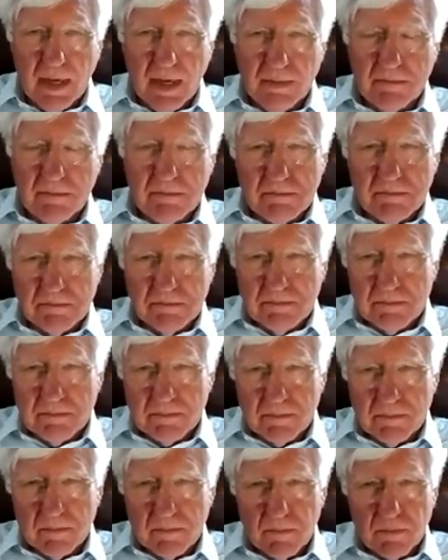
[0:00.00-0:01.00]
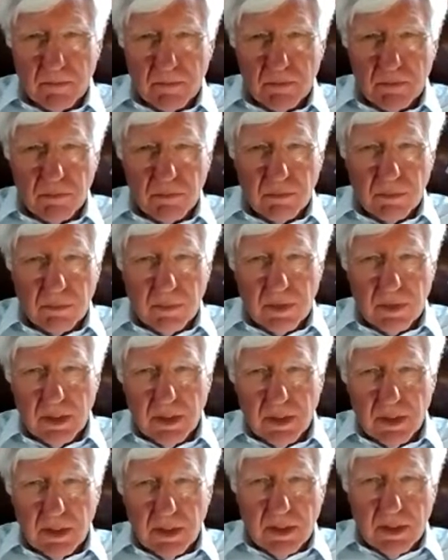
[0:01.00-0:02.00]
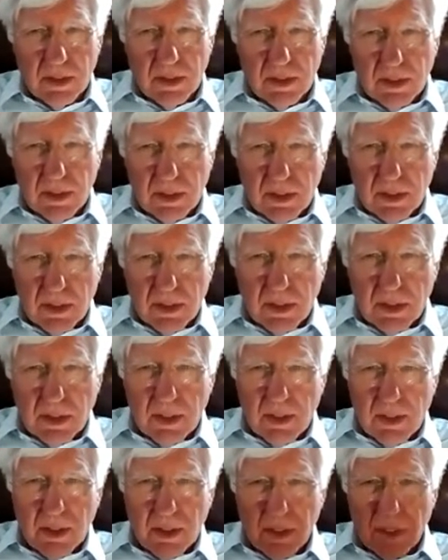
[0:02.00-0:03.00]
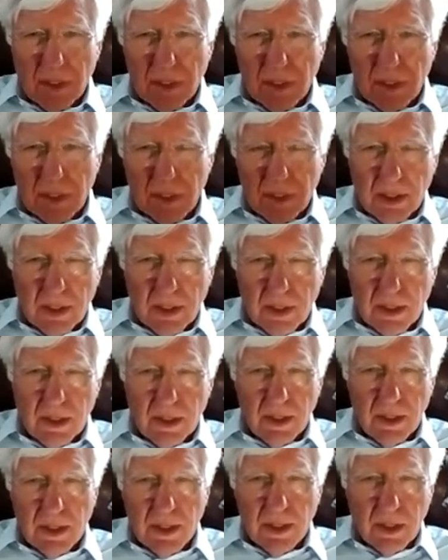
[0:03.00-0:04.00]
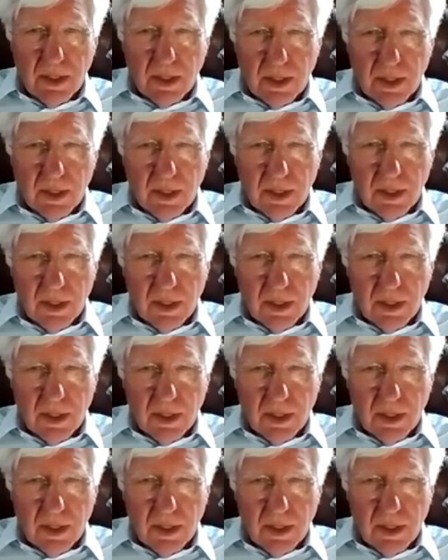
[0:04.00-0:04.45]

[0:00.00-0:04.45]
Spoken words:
No words are spoken by the person on screen.